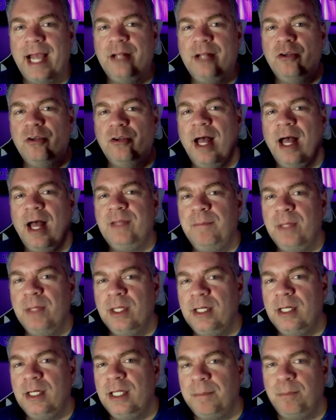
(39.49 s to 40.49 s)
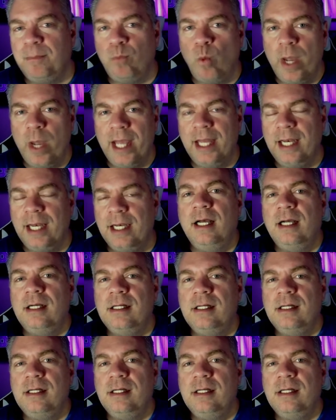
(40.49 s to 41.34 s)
and you'll have the ability to win